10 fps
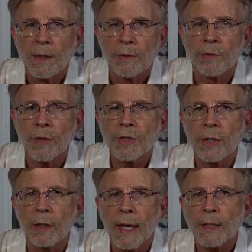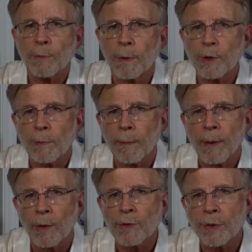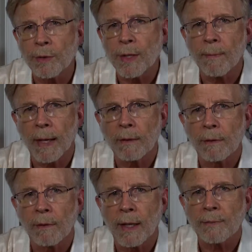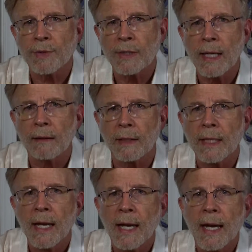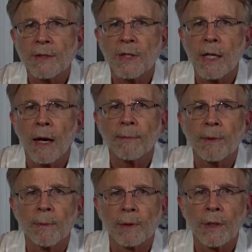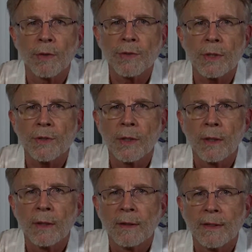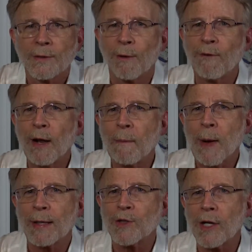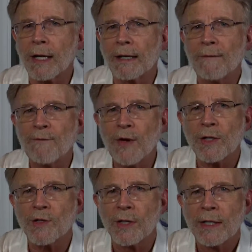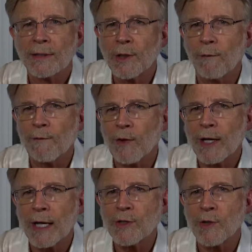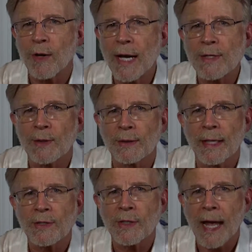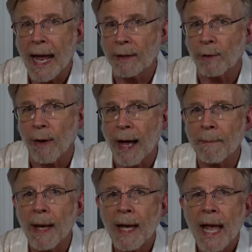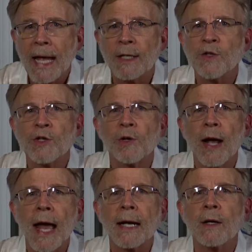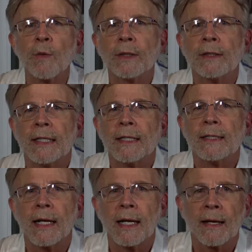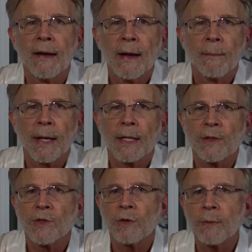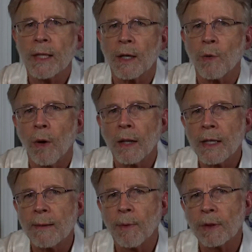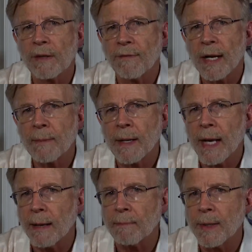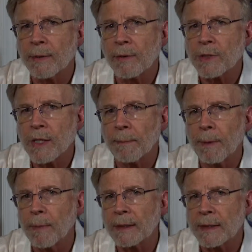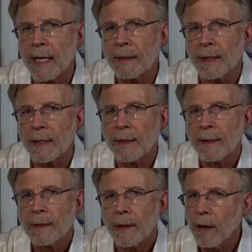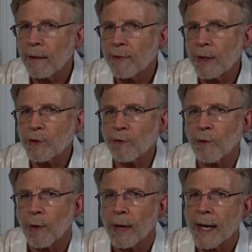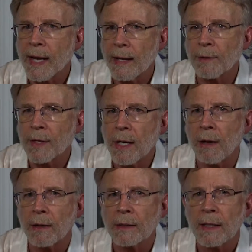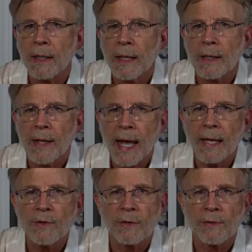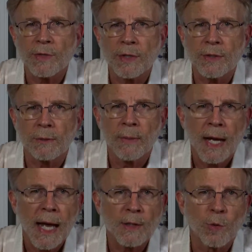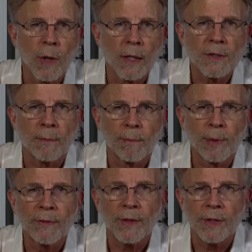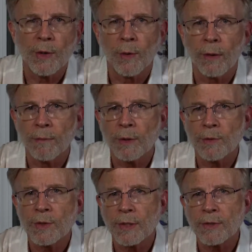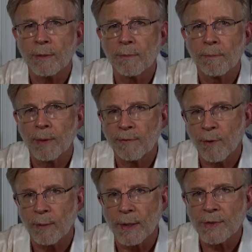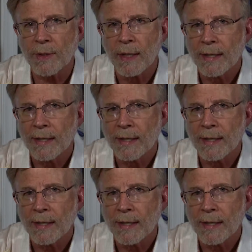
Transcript: Nutritional experts propose 30 micrograms daily as the optimal dosage. So fill up on chicken and fish, don't forget your hazelnuts and crab, and ensure adequate intake by consuming a quality multivitamin and mineral supplement daily. All of this for a healthy heart and nervous system, as well as improving your immune system performance.